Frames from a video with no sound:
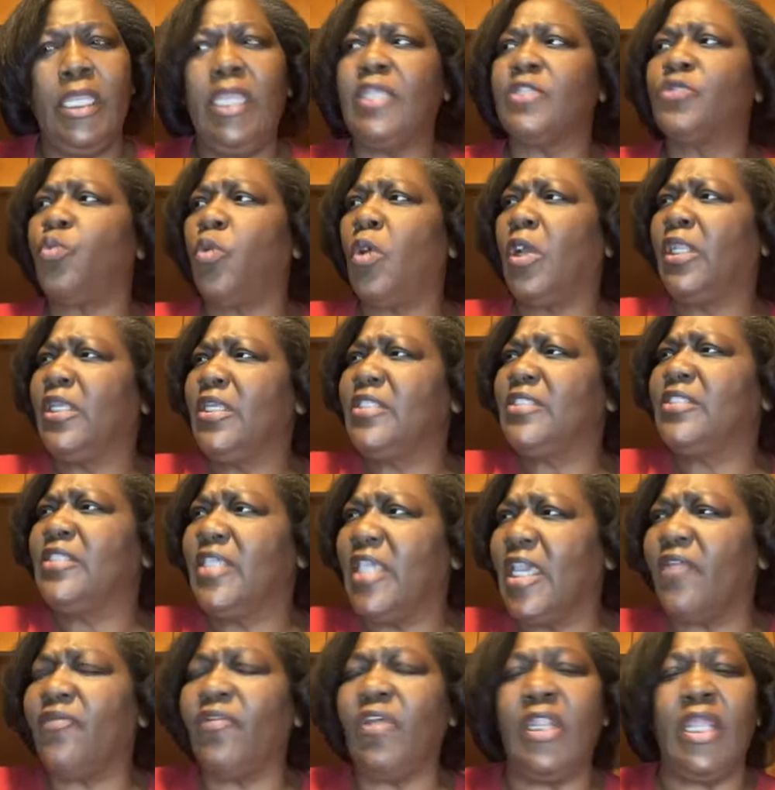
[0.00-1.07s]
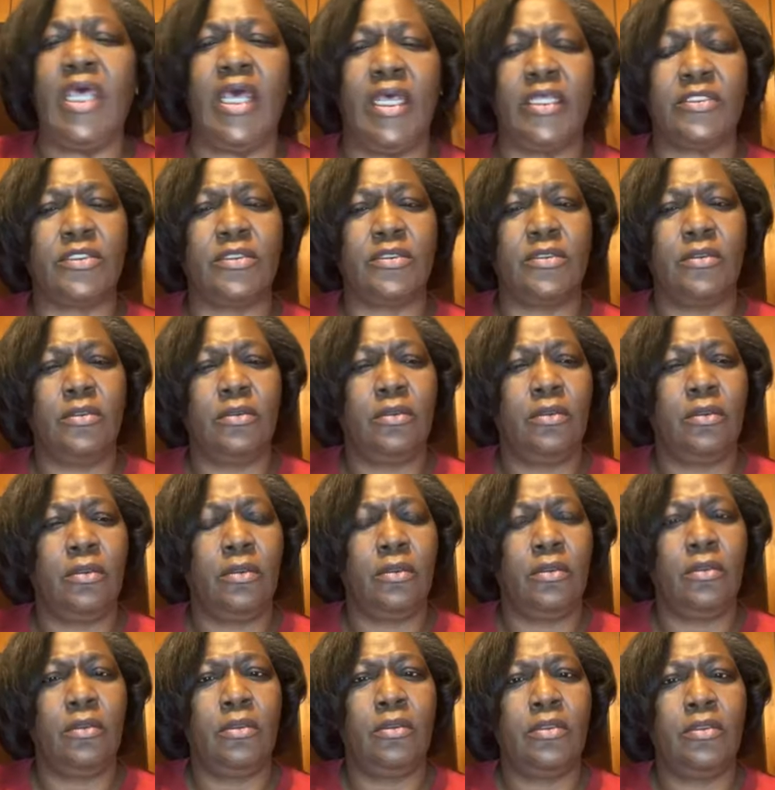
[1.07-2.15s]
is what he's given us
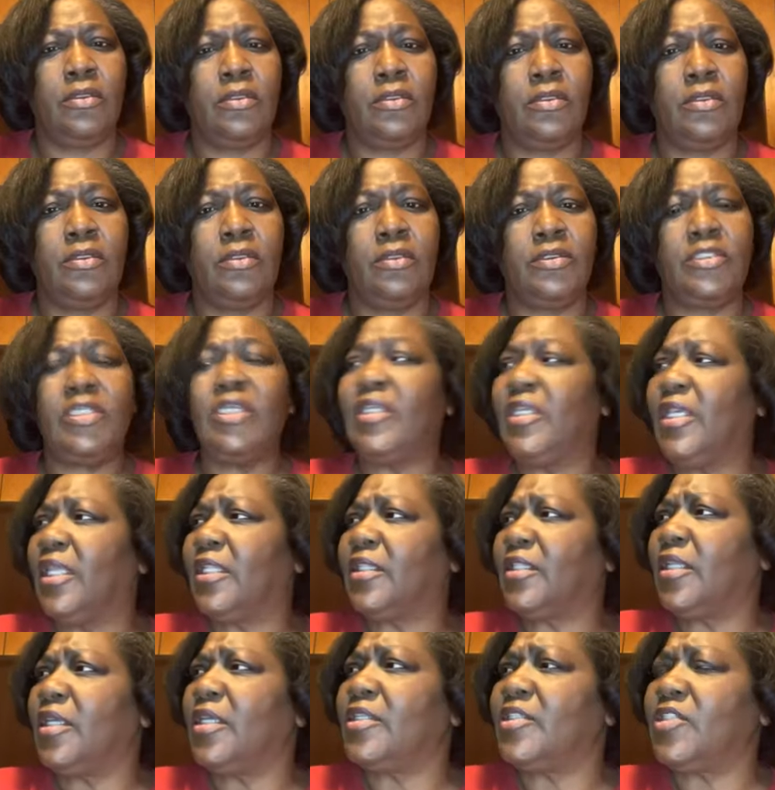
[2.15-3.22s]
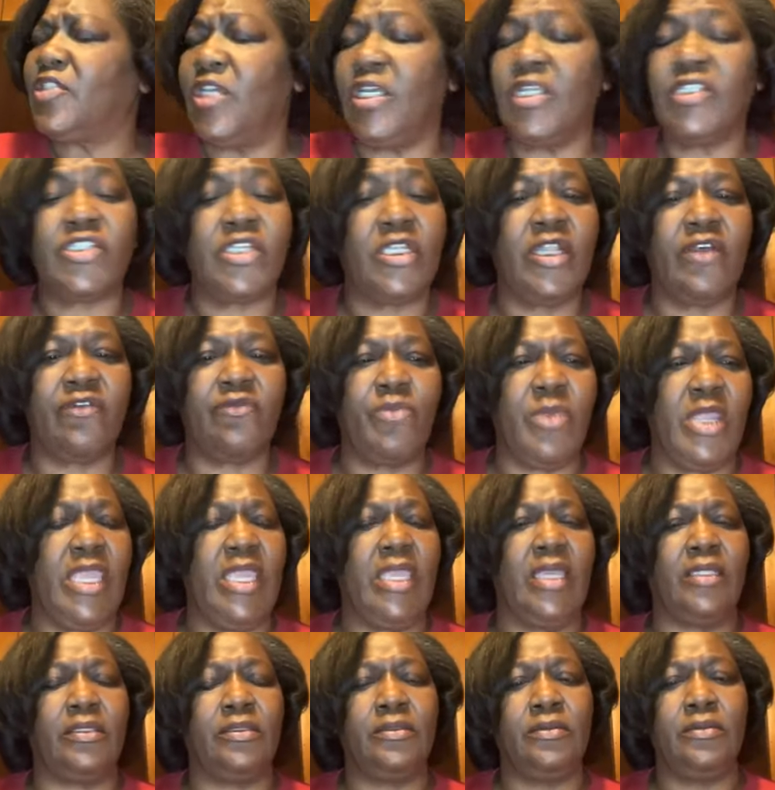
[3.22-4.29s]
to get the attention of
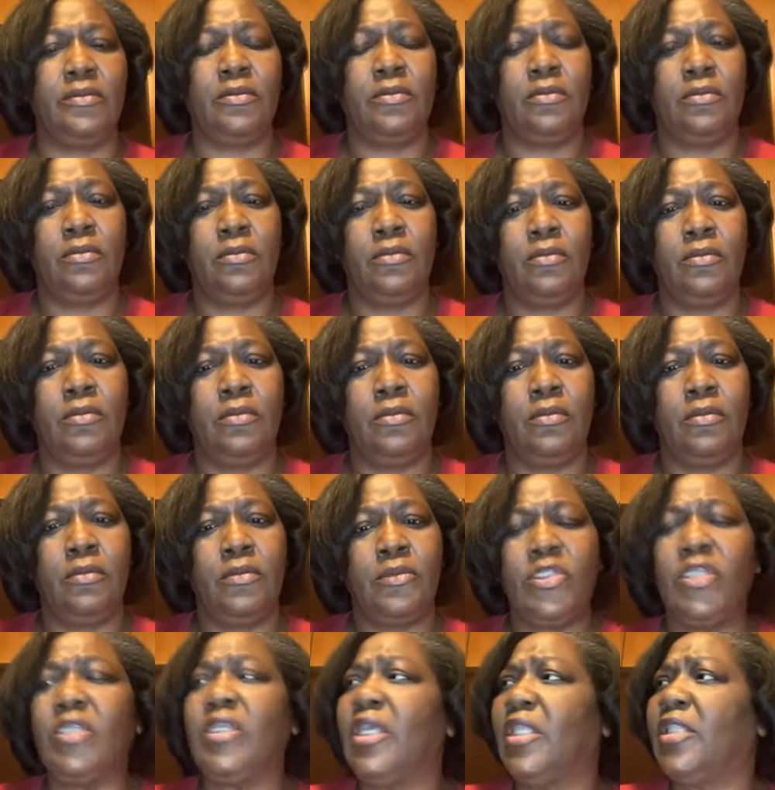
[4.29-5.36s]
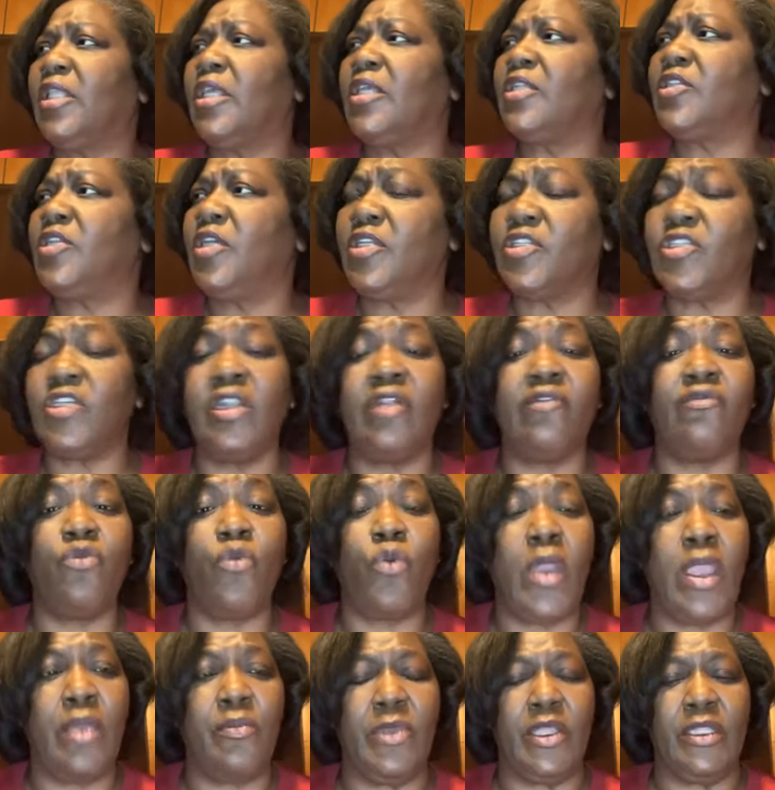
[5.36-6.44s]
men, to get the attention
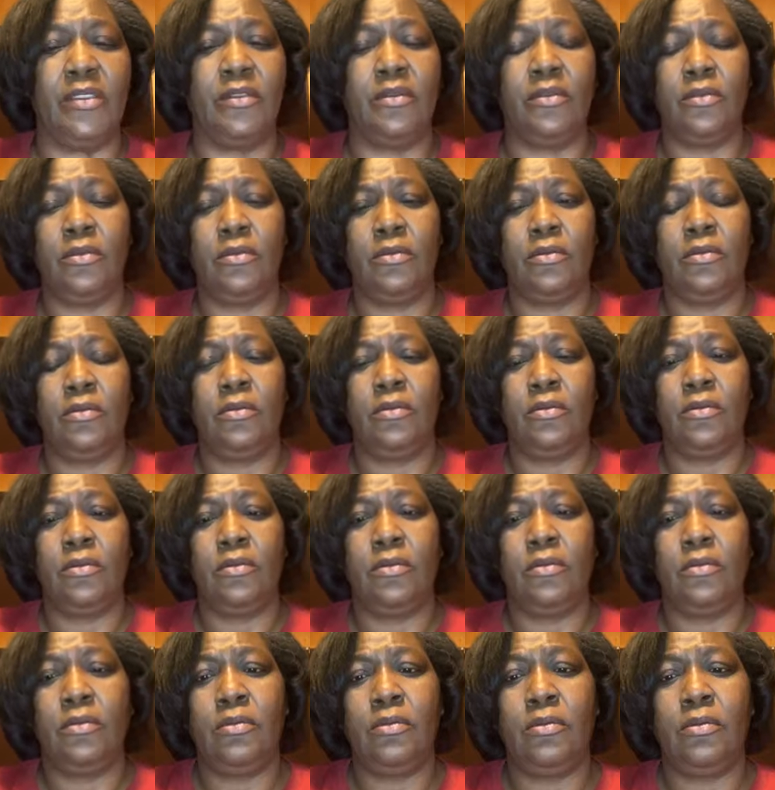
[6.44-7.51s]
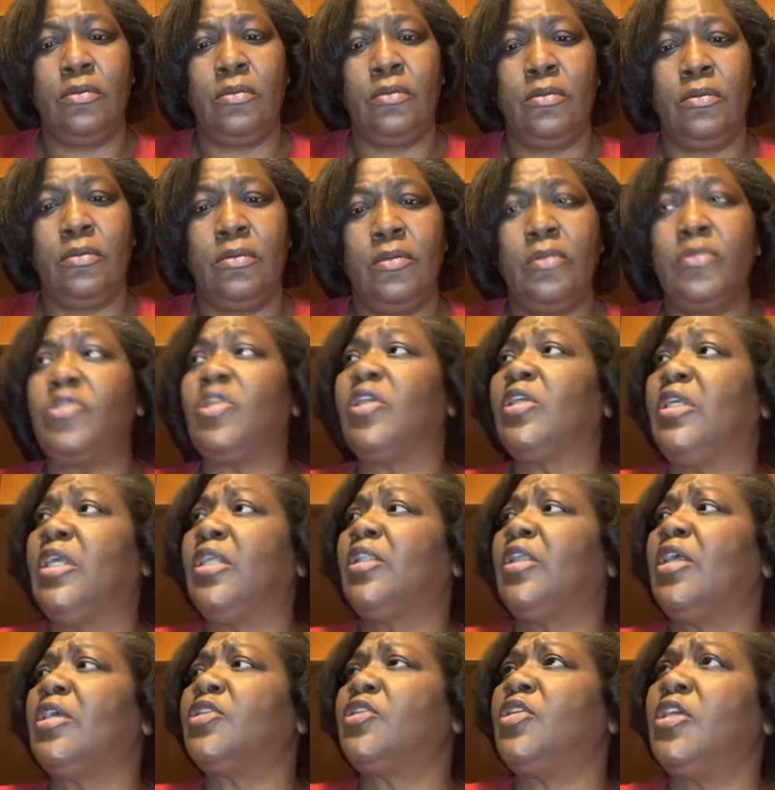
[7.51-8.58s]
of women, to
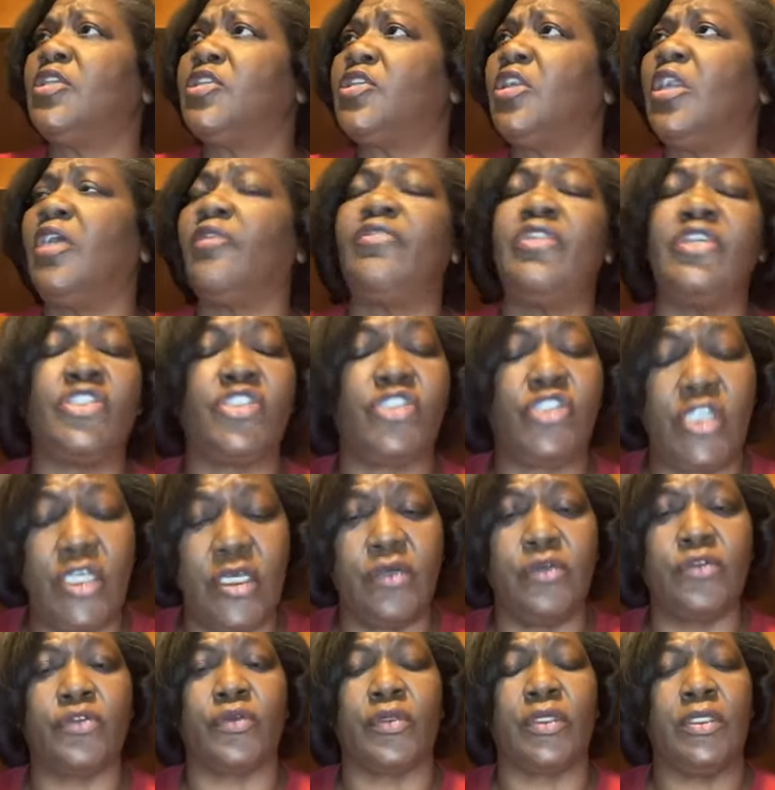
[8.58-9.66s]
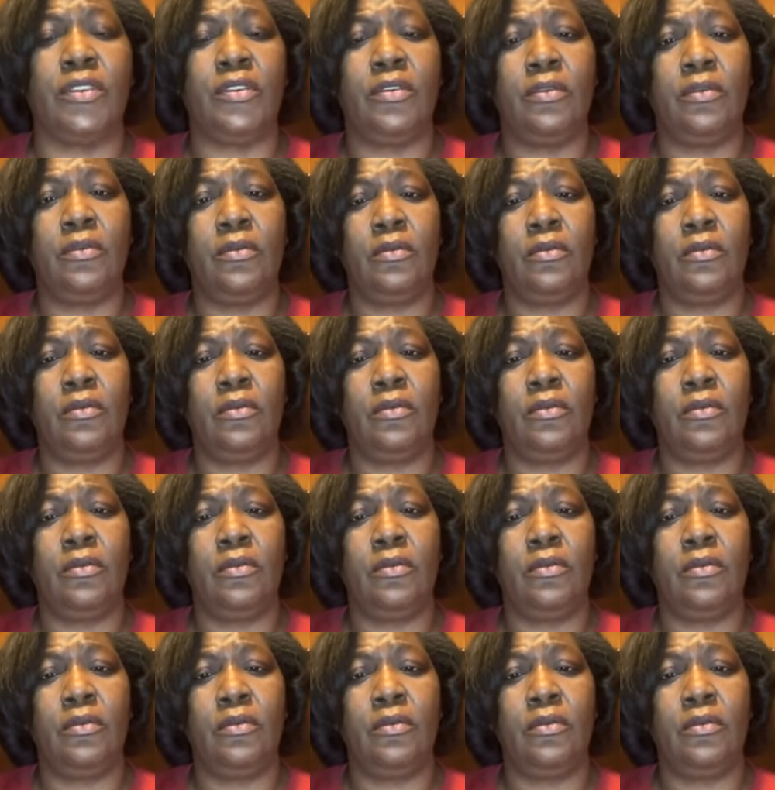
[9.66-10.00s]
get the attention of his children.